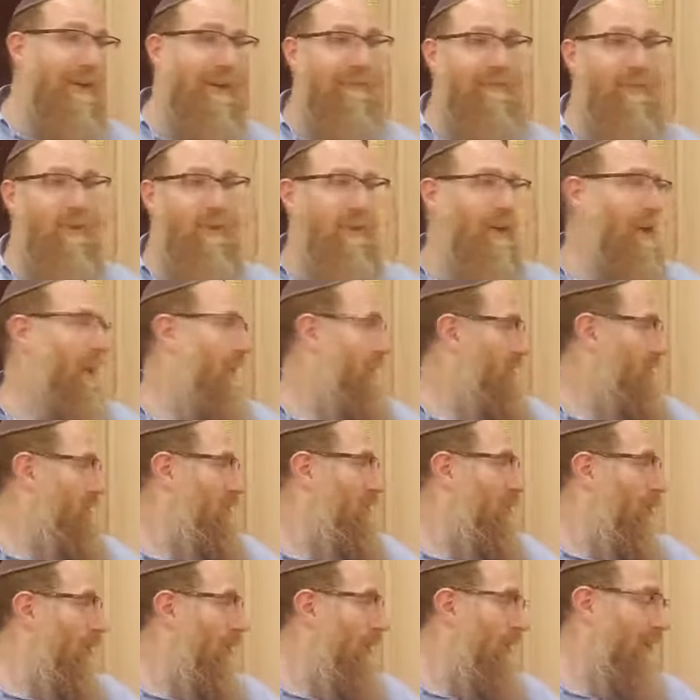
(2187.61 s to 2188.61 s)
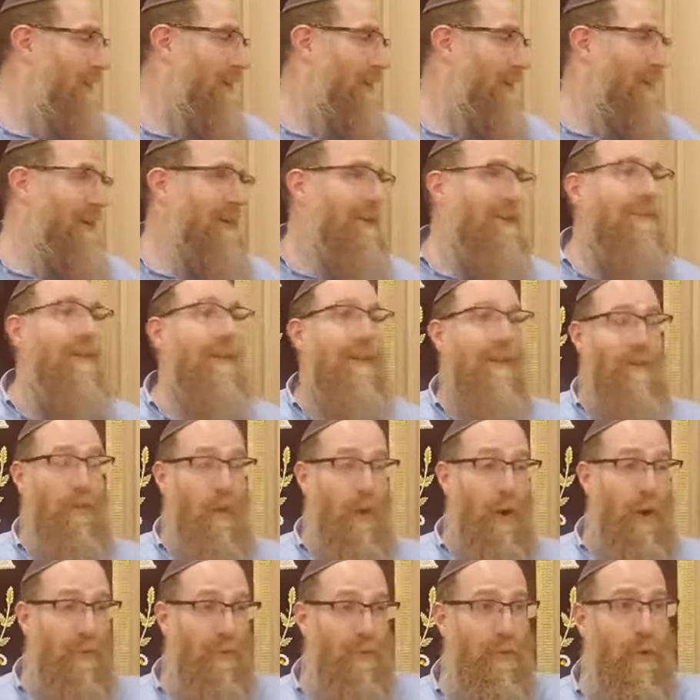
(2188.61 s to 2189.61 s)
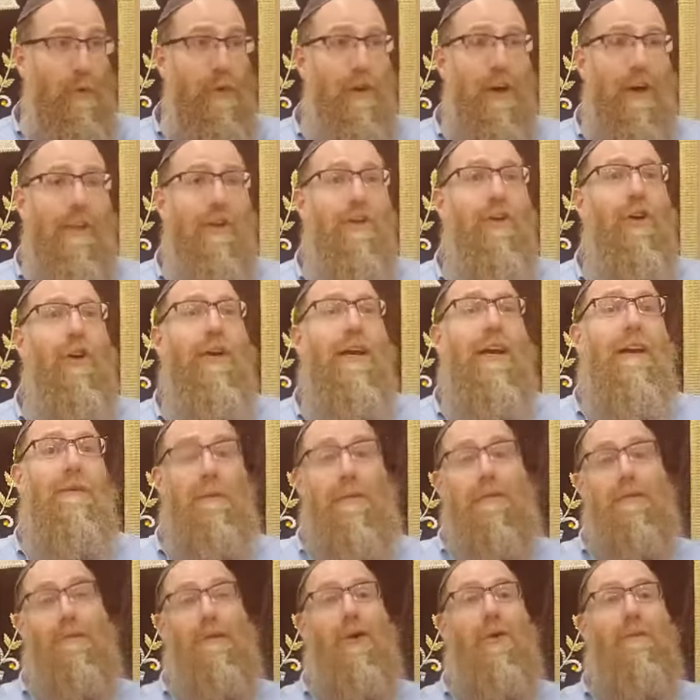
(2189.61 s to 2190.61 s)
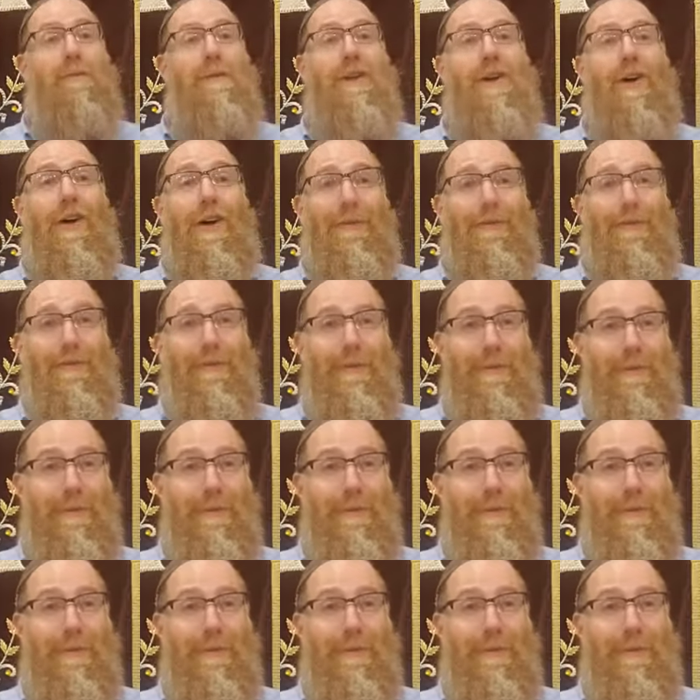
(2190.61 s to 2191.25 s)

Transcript: to the other door, saying, if you want to throw the other door, you're going to have to throw me off.